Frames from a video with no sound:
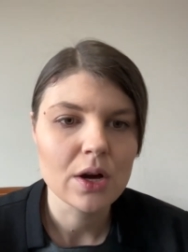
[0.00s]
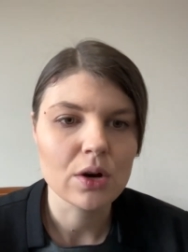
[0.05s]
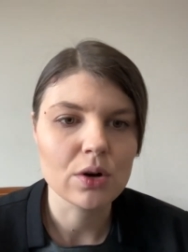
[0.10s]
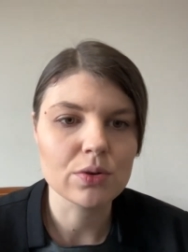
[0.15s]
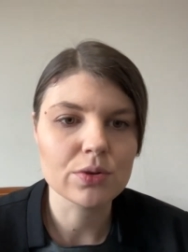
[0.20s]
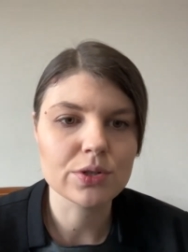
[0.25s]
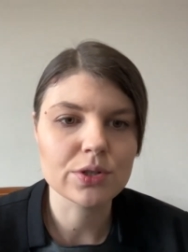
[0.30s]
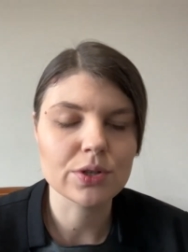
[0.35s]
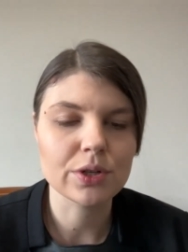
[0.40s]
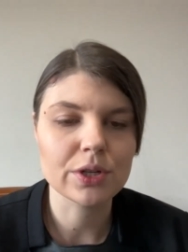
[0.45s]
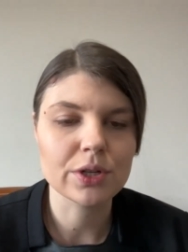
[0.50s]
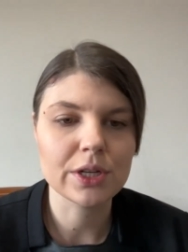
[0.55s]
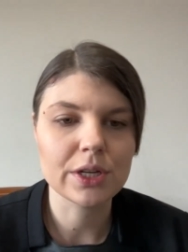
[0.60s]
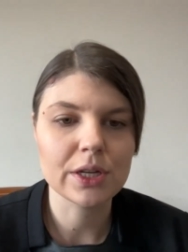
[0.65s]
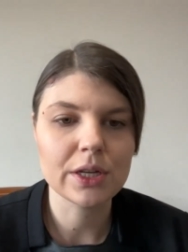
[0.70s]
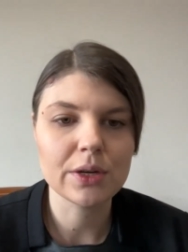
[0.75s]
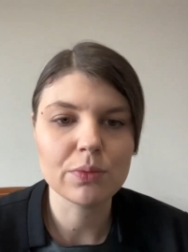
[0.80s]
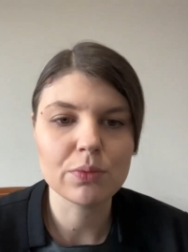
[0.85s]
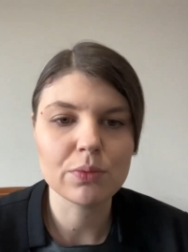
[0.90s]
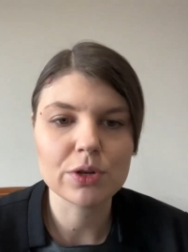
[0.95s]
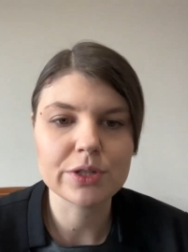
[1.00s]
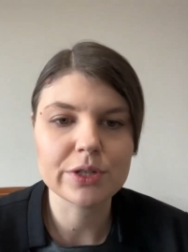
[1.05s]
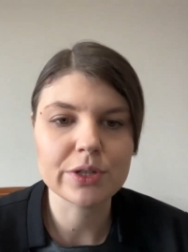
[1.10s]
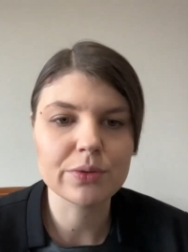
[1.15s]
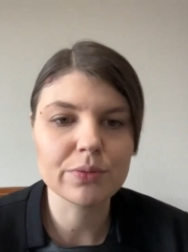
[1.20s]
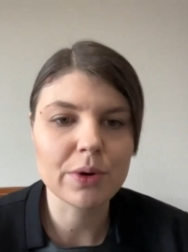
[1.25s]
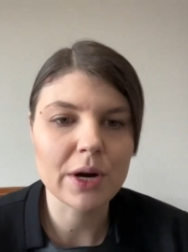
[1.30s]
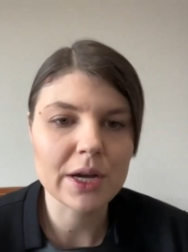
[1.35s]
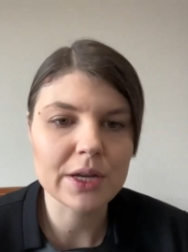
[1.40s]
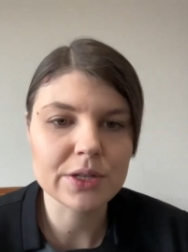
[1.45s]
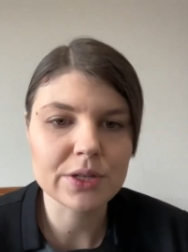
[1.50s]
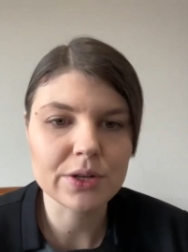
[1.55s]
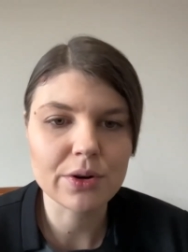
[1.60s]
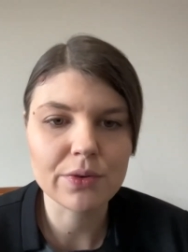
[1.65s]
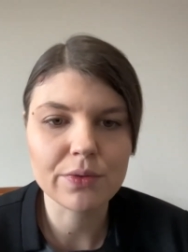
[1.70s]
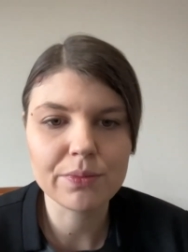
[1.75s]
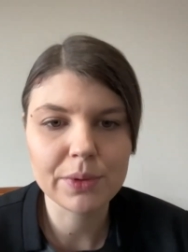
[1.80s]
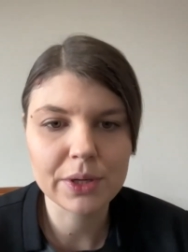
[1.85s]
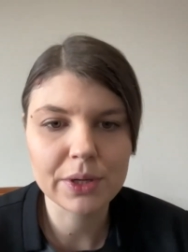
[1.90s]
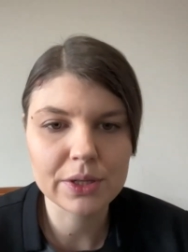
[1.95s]
Also, he was advisor
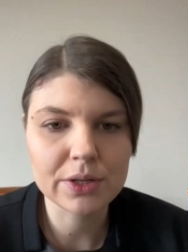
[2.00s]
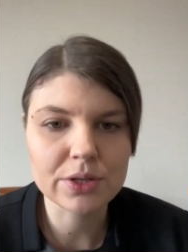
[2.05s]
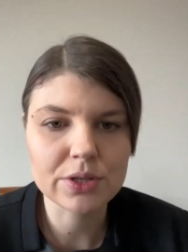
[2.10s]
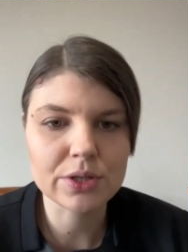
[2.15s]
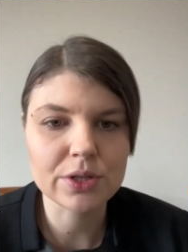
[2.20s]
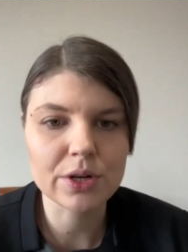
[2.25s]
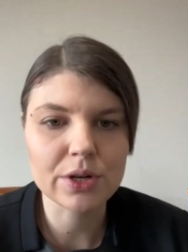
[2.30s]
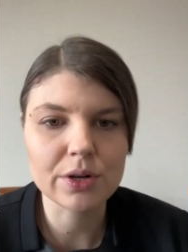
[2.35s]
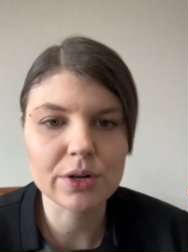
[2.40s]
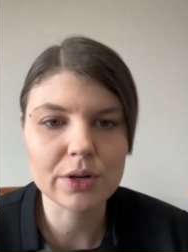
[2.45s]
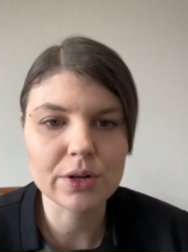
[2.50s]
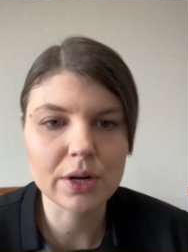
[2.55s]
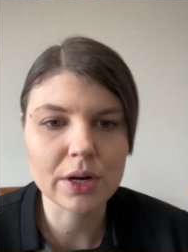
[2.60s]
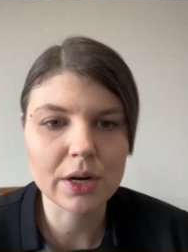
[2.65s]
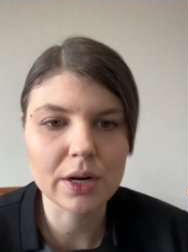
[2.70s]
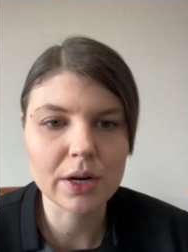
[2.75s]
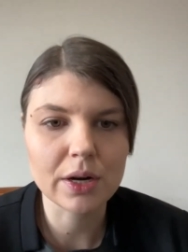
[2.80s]
of Minister